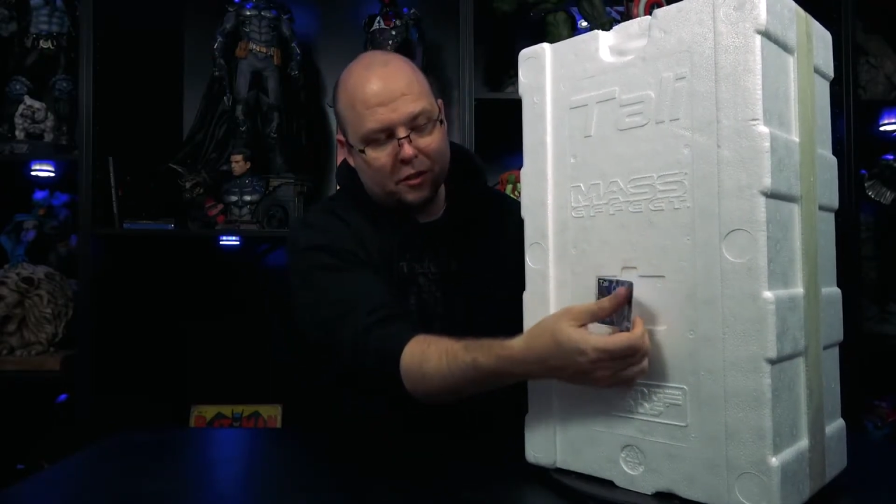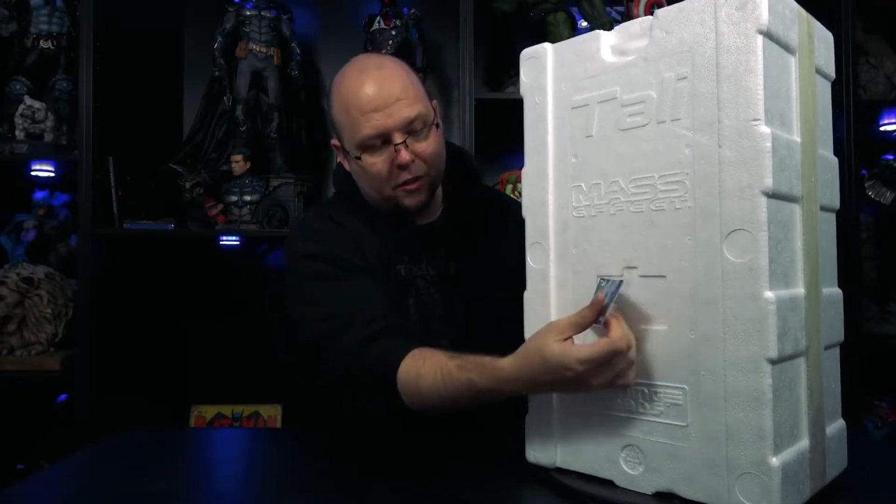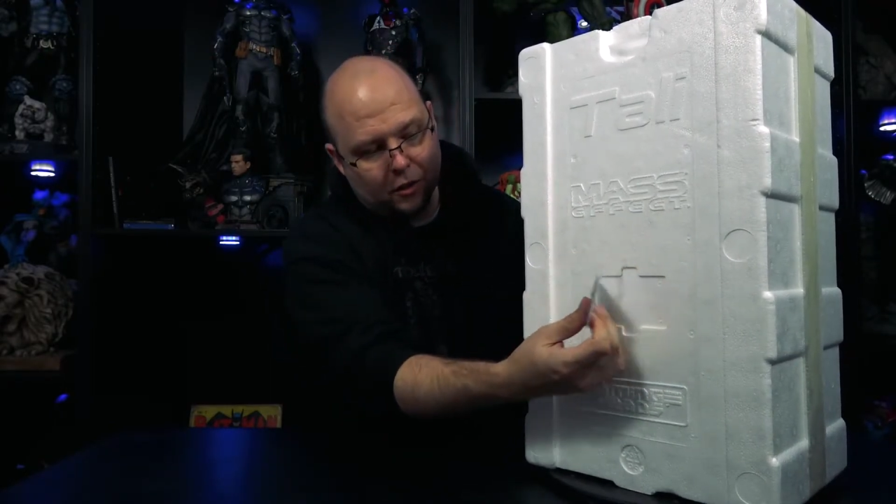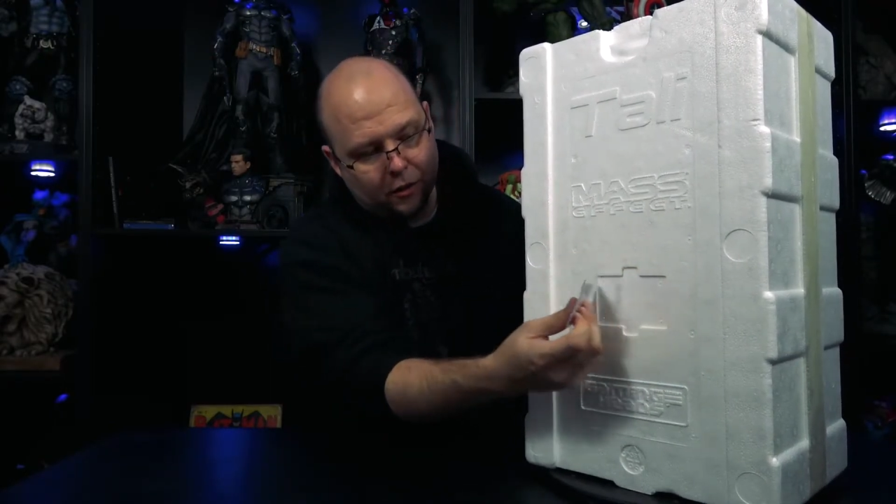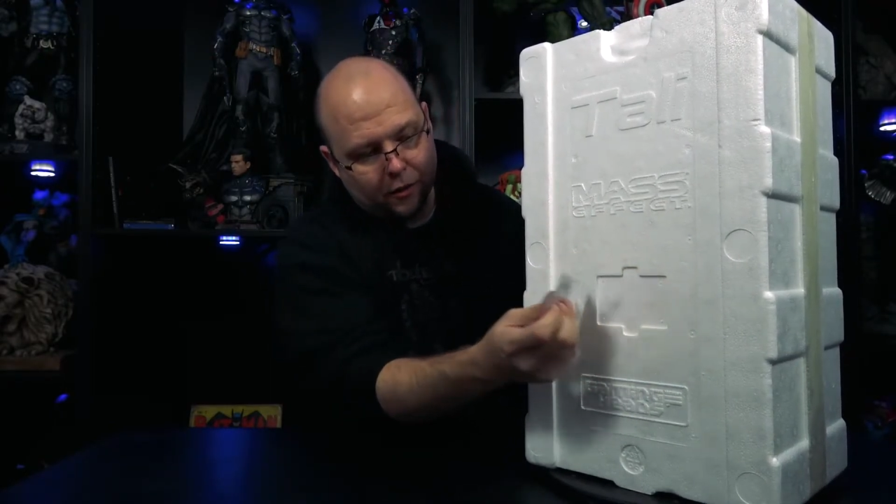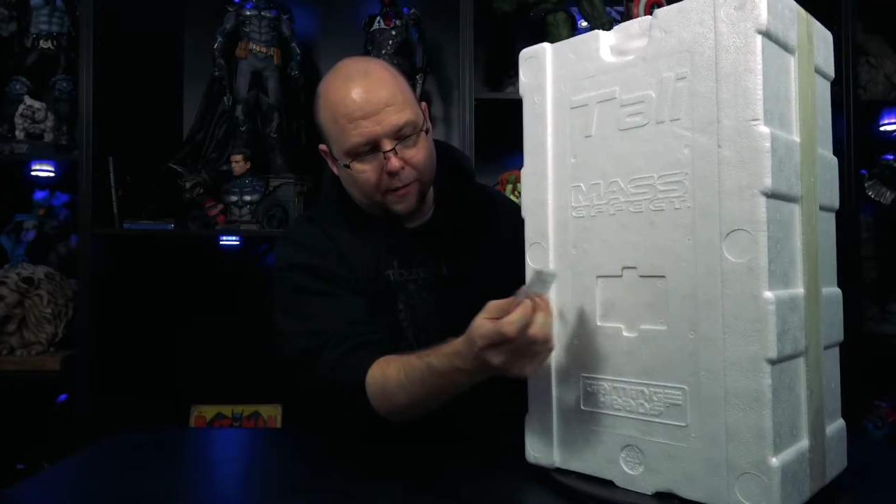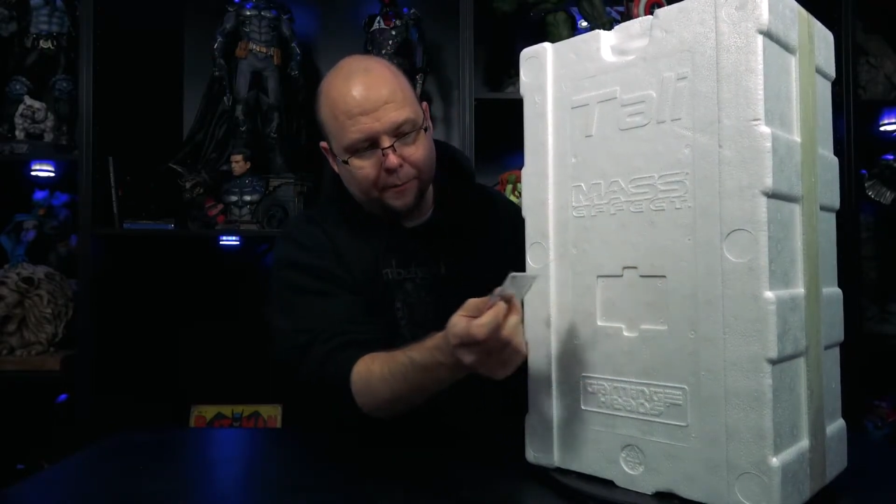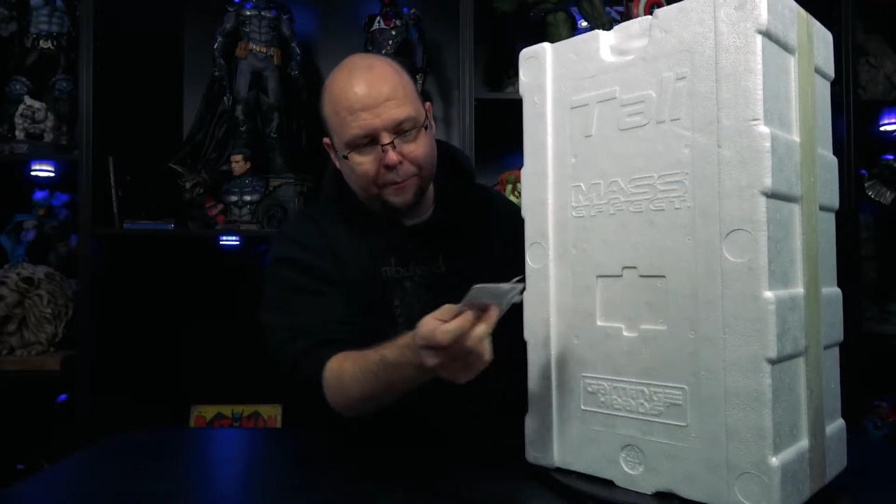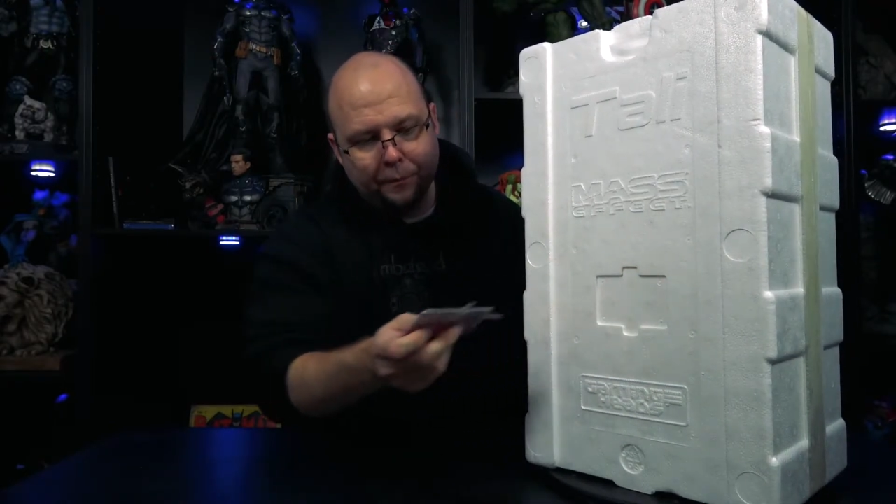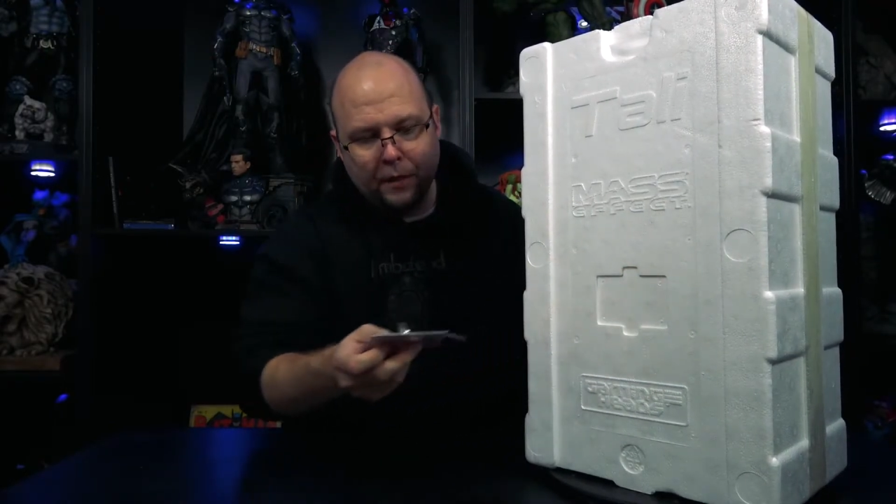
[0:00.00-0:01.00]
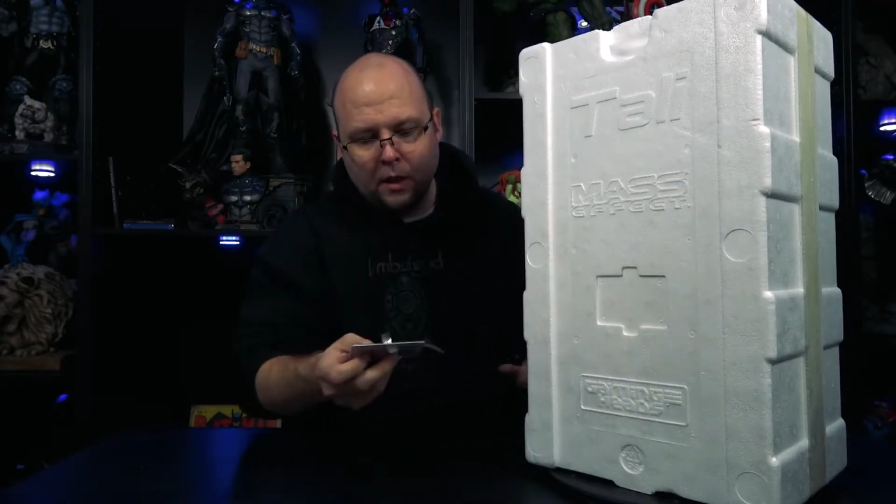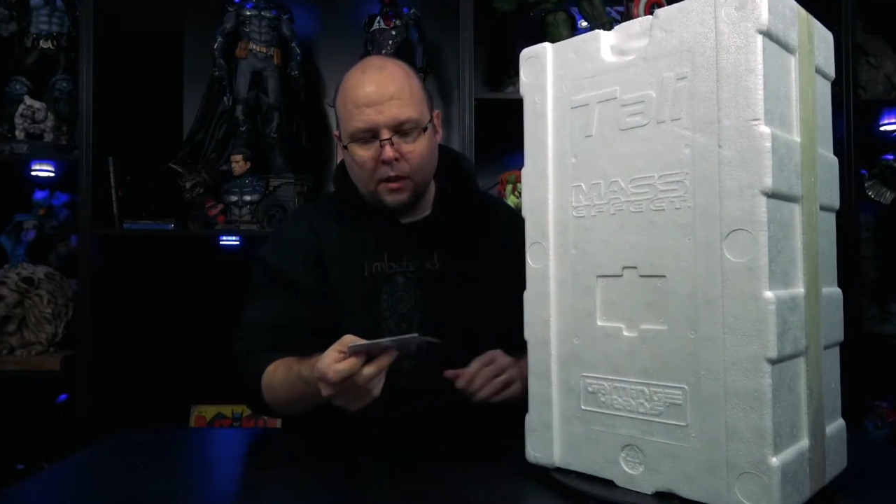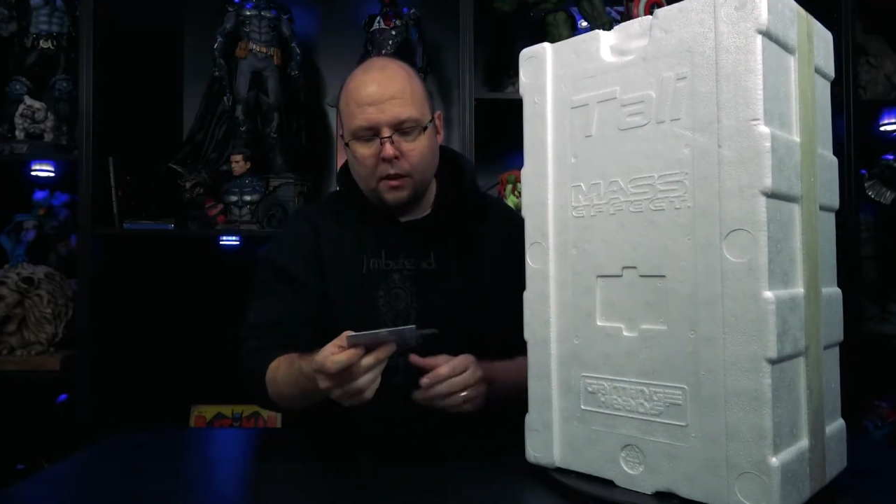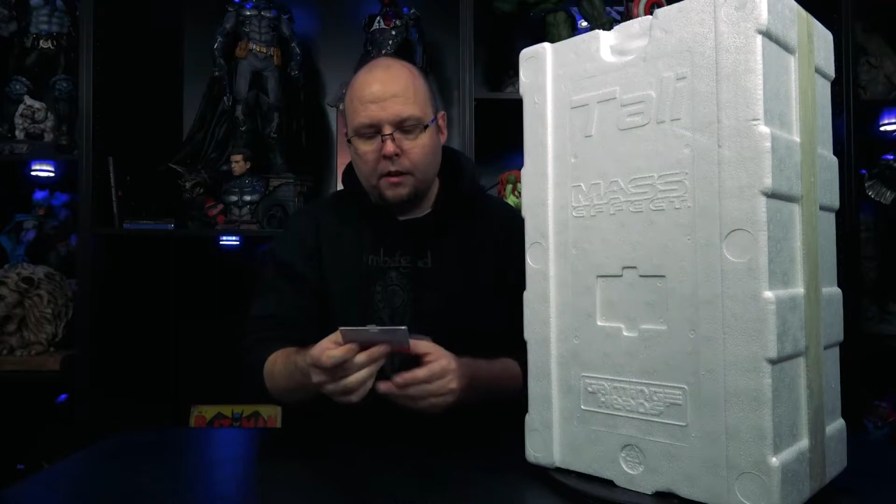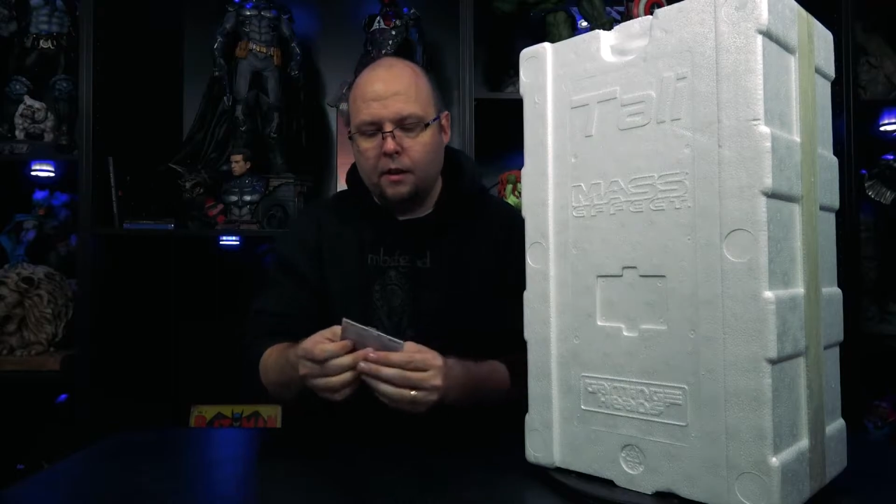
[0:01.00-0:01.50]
card.